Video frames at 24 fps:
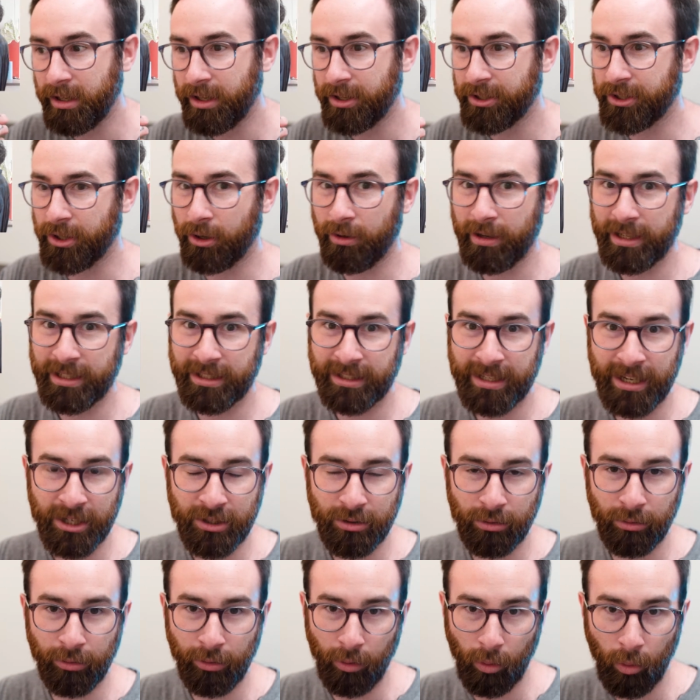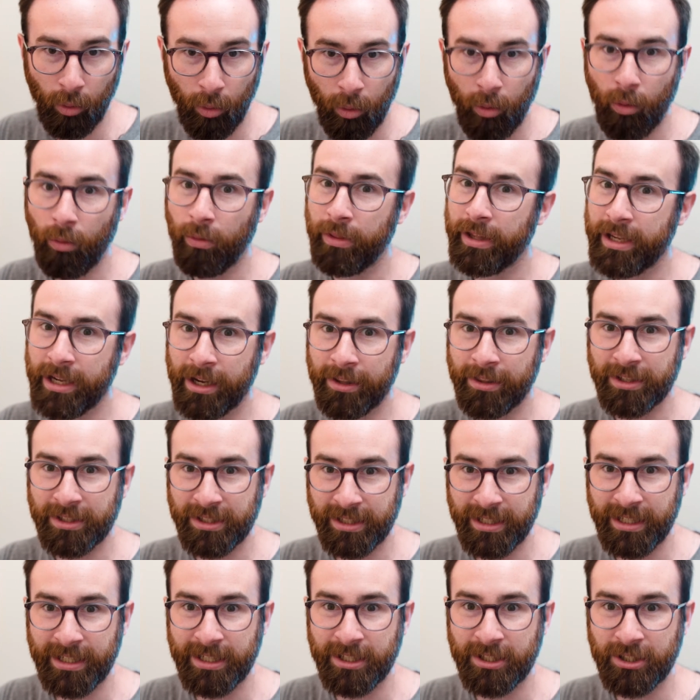So I scheduled all the other
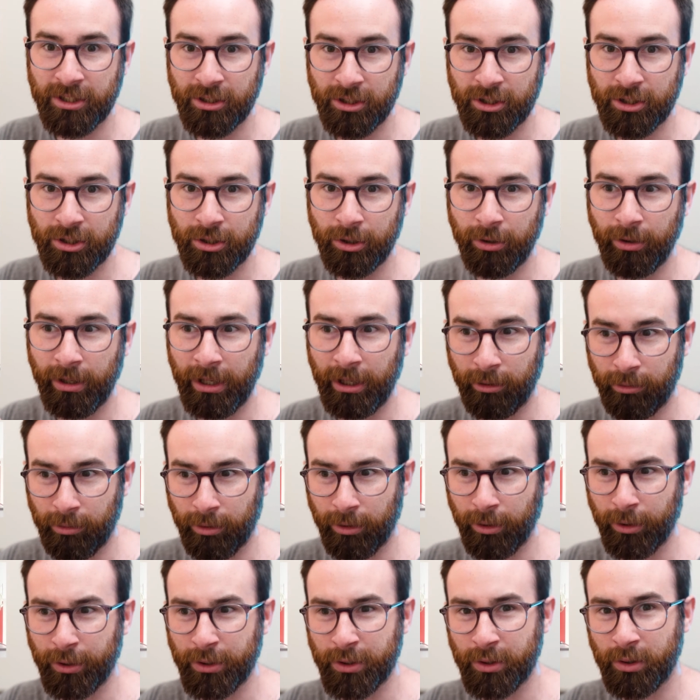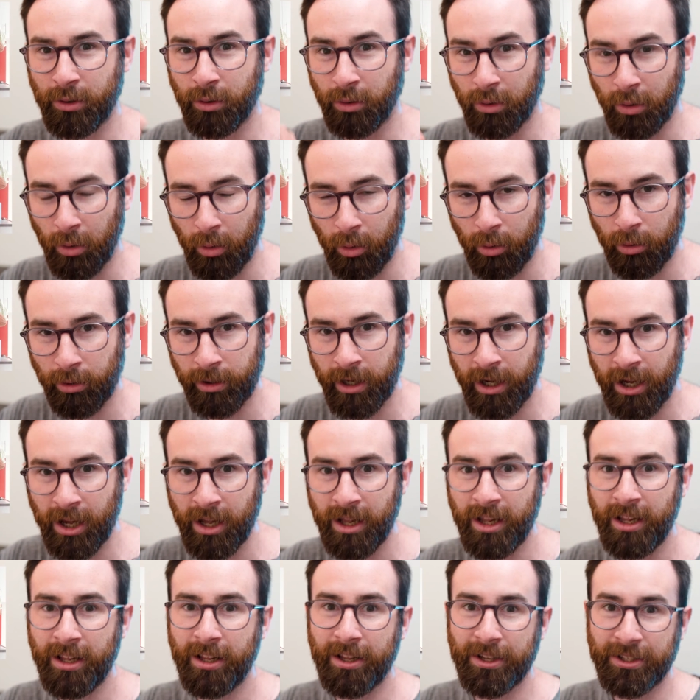scenes to shoot in chronological order,
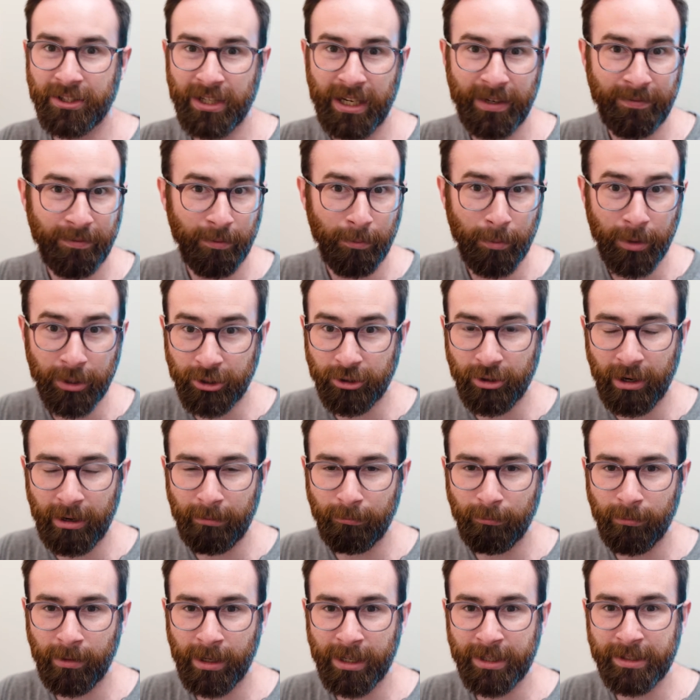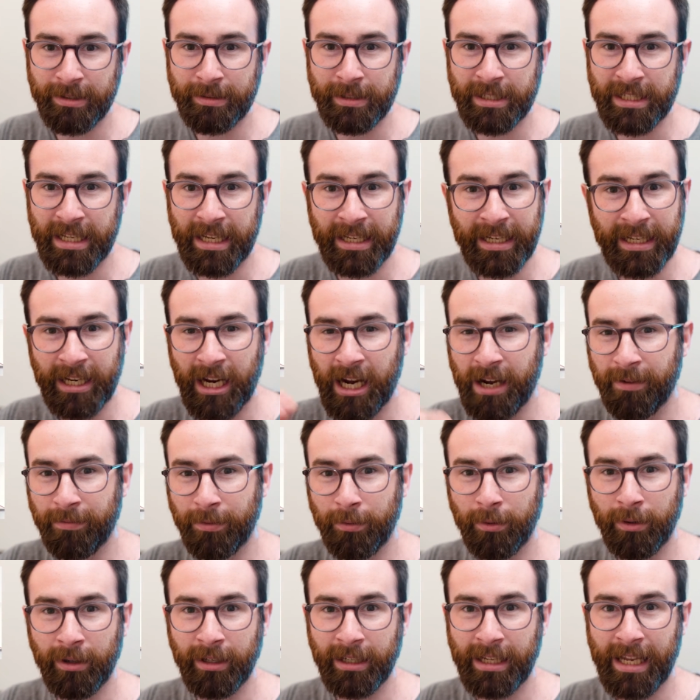aside from the drum ones. And then
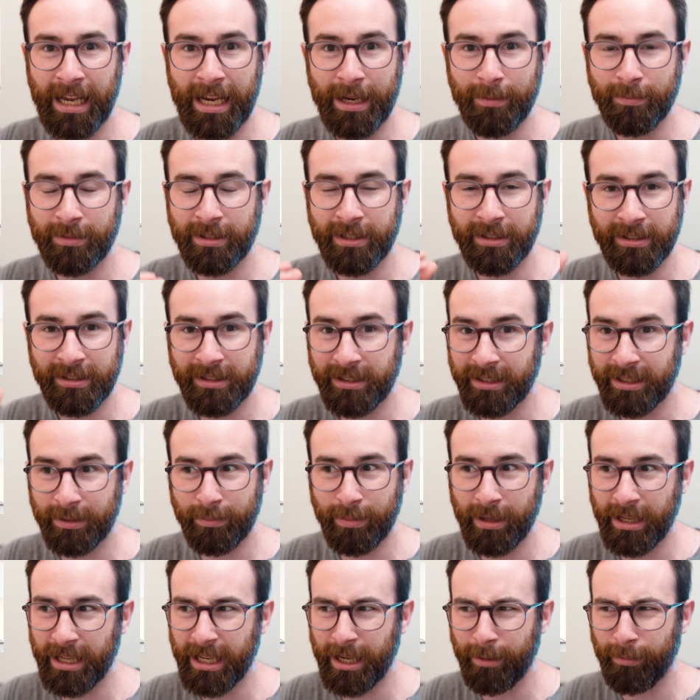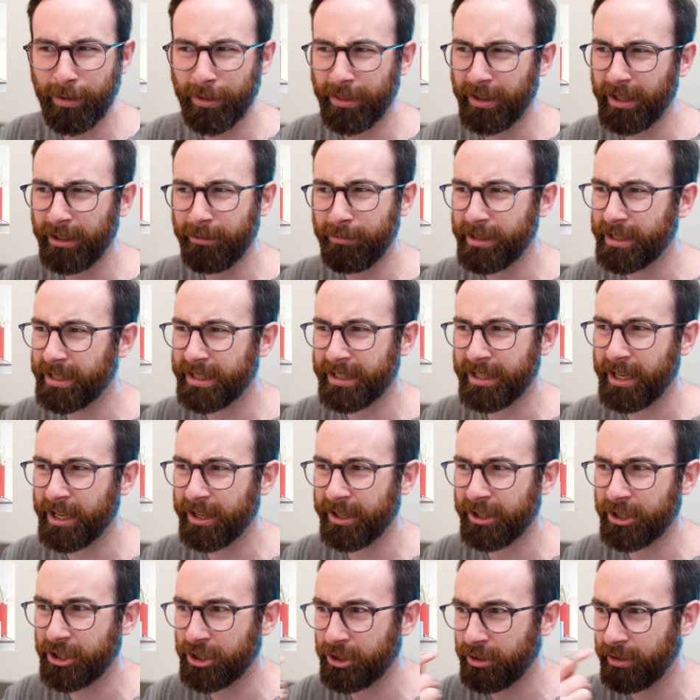after it came to 6 p.m, I think we
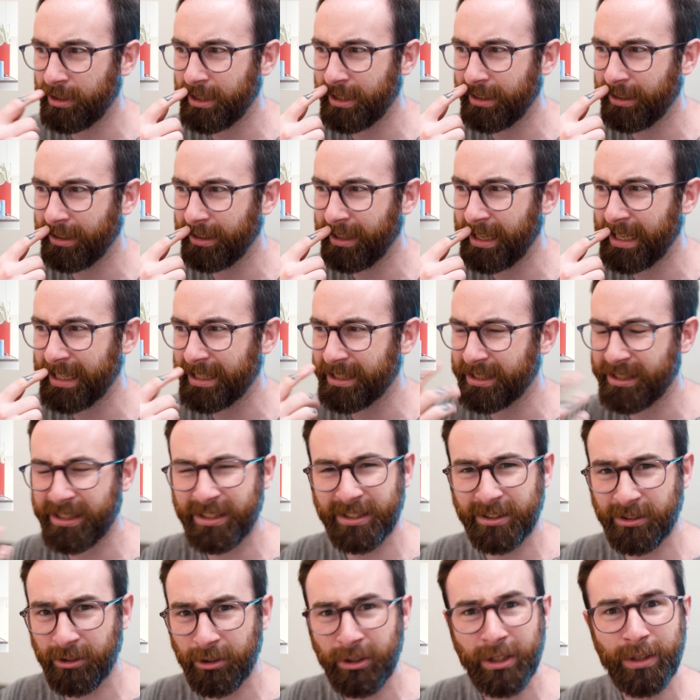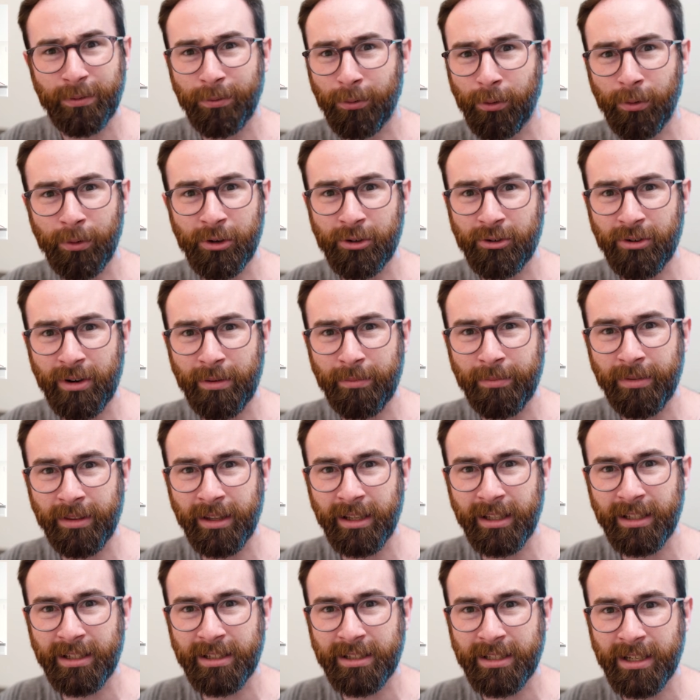started shooting at like 6:30 for all the drum
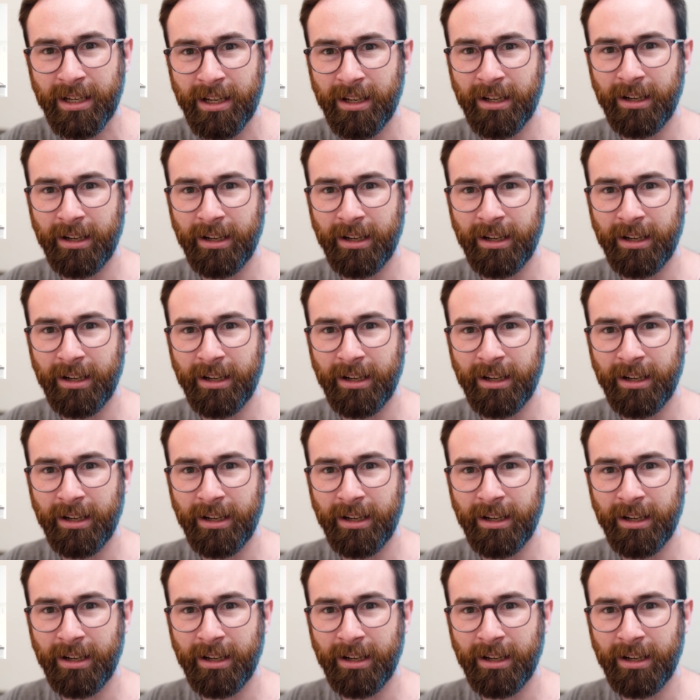things.